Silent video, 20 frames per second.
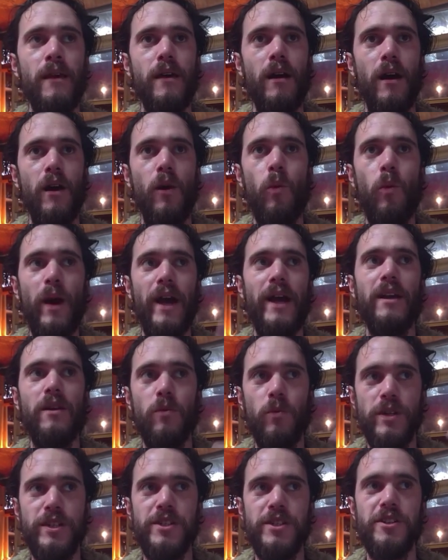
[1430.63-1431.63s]
a way
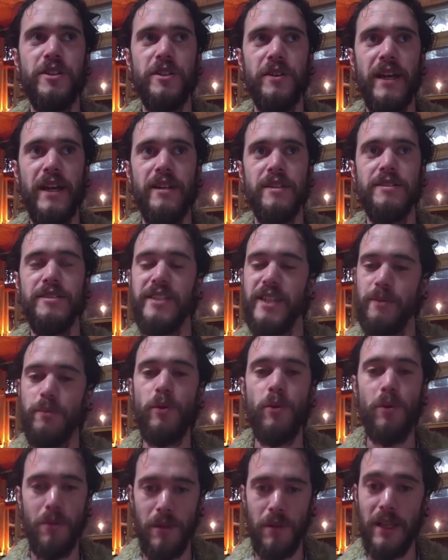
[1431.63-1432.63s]
in which to get a
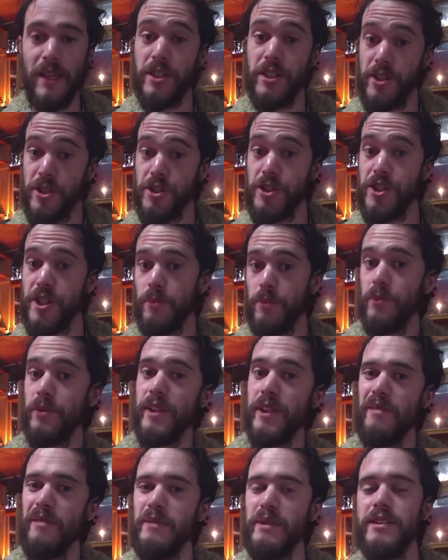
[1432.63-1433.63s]
deeper relationship with
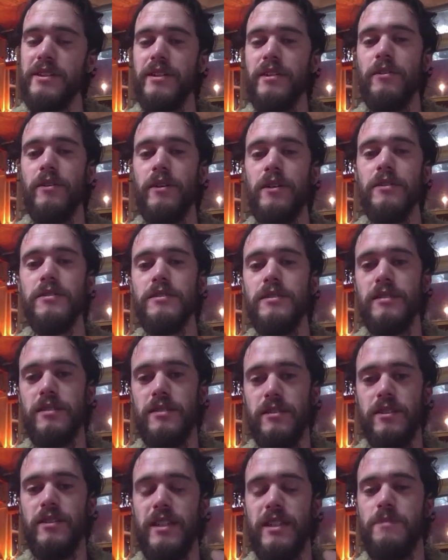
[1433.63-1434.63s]
their materials.
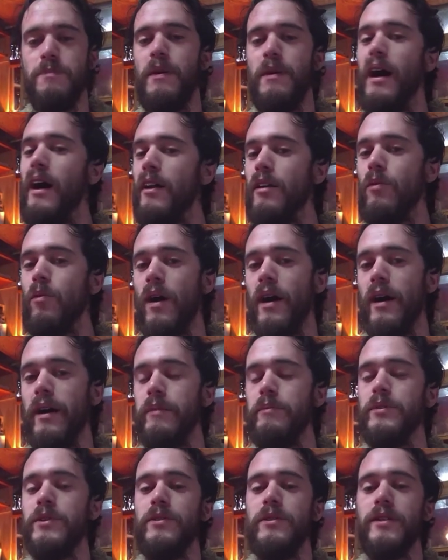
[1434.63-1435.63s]
So that's part of why
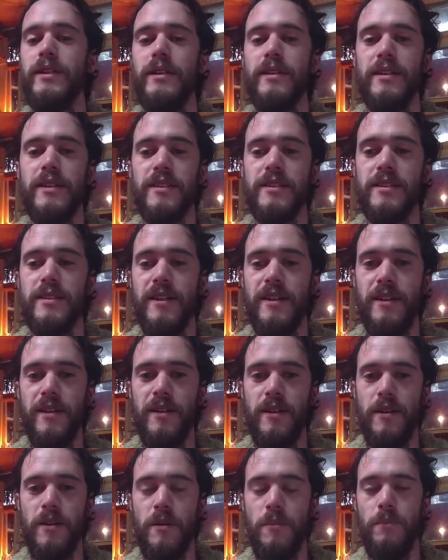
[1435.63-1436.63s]
I'm doing this.
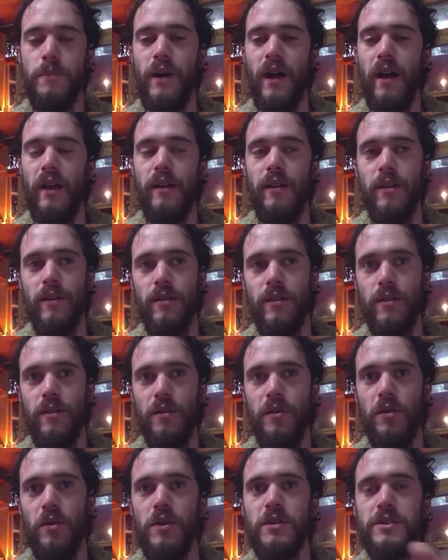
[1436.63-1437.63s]
But
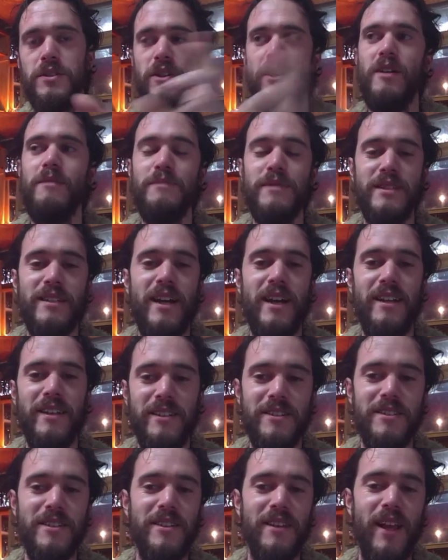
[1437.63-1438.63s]
also, I'm
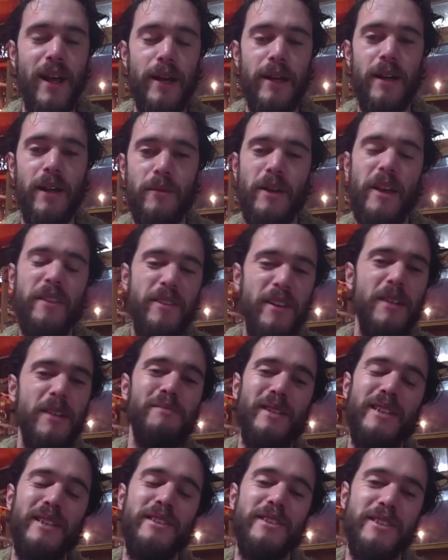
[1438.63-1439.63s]
starting to like, I, I think I'm
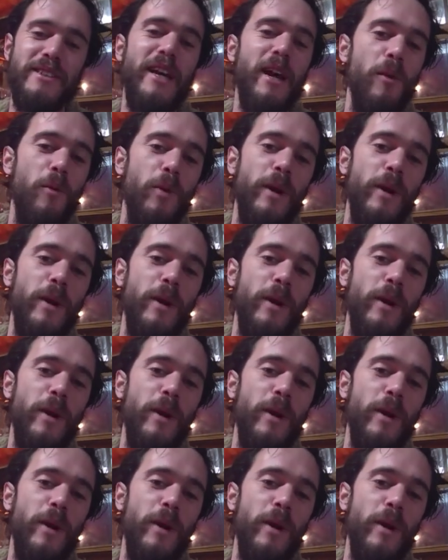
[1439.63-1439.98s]
going to just get